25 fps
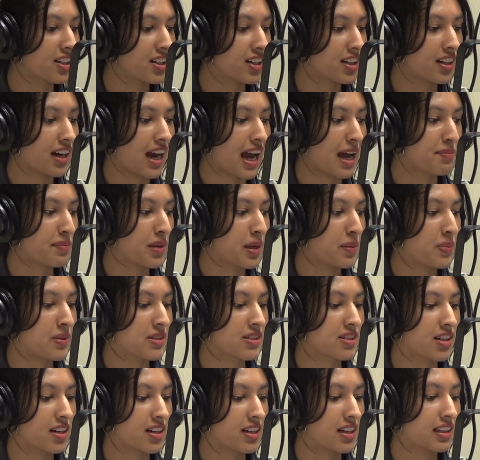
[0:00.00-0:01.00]

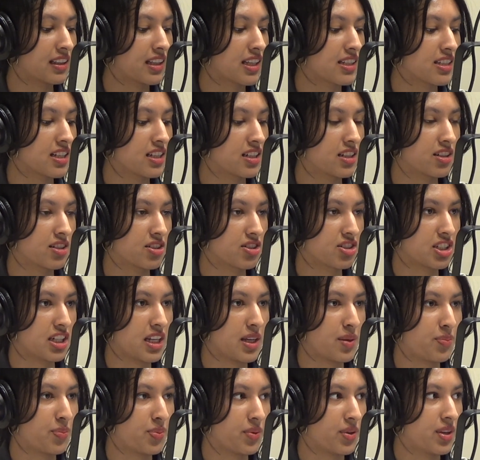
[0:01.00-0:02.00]
Sooner, I might be starting this
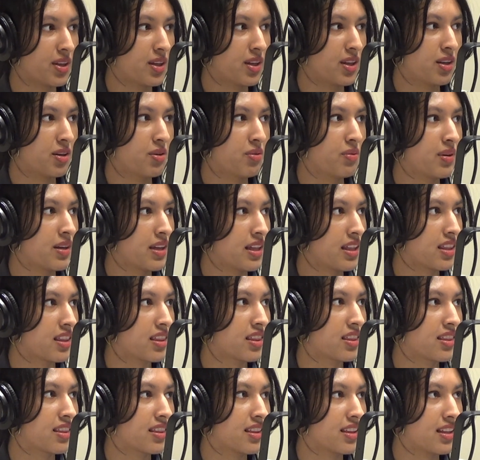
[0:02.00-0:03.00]
internship
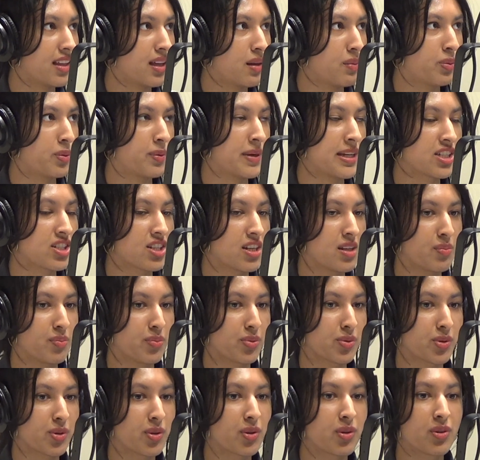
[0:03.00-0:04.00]
with a
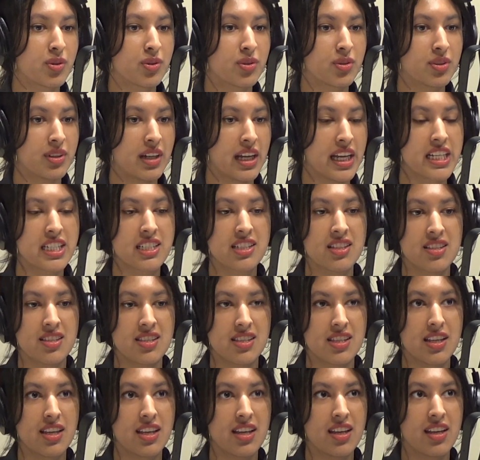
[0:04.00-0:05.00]
probation and
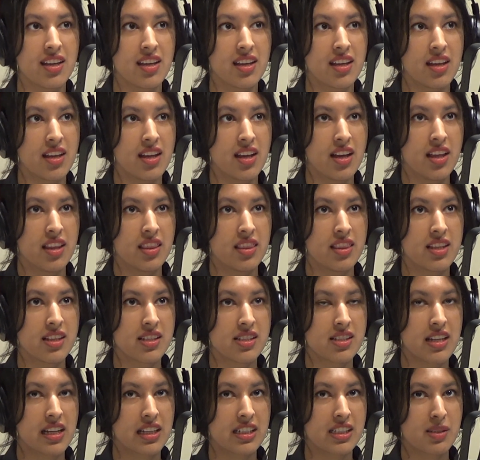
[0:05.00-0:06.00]
parole agency
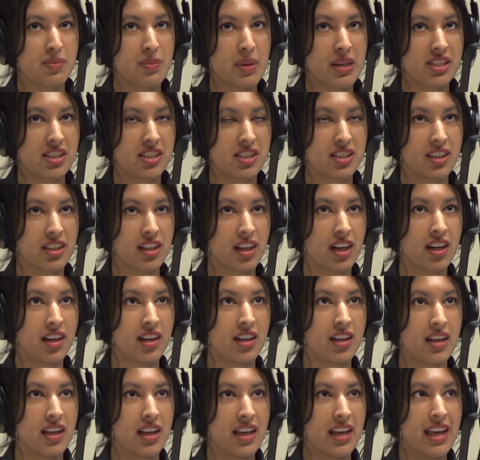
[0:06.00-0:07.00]
this next
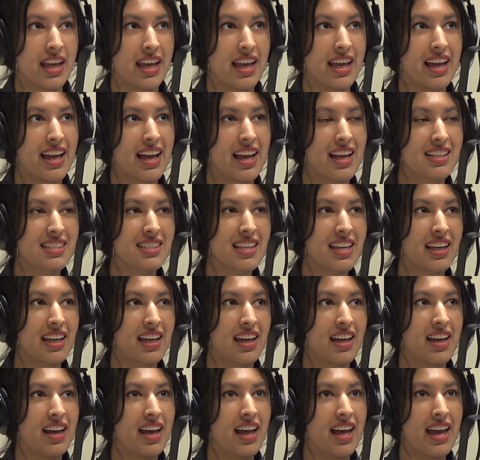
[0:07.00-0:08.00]
semester.
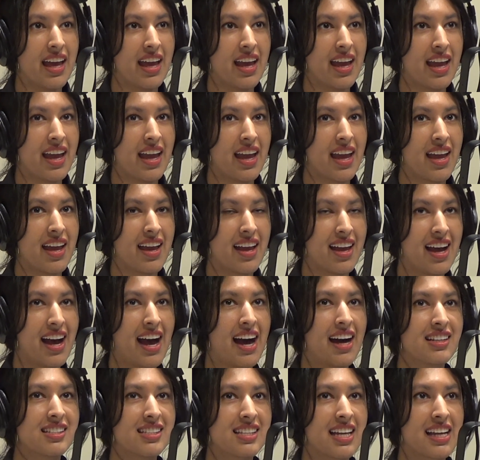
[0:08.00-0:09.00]
It's like,
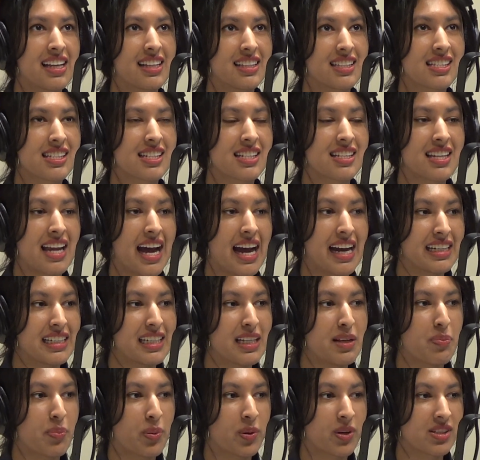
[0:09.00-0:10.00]
I'd say
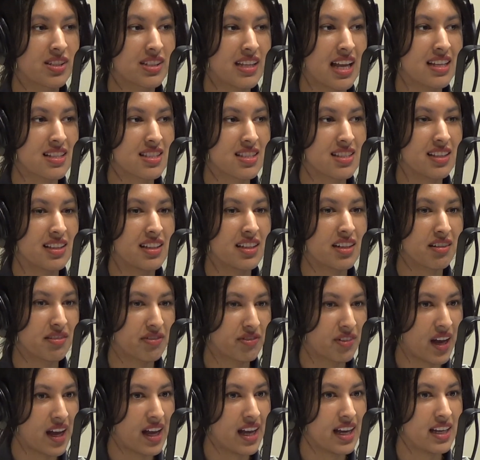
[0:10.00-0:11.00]
it's
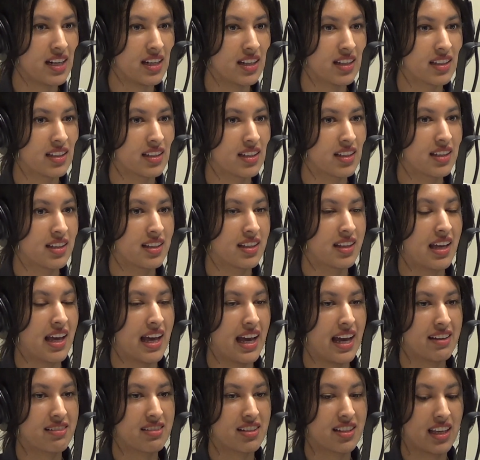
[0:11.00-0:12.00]
90% solidified.
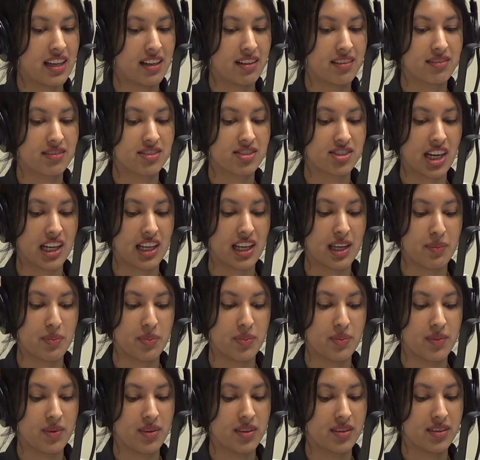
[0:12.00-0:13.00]
I have to like
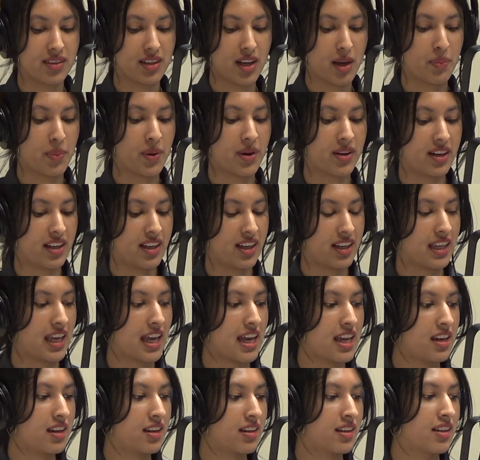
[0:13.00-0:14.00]
check it up on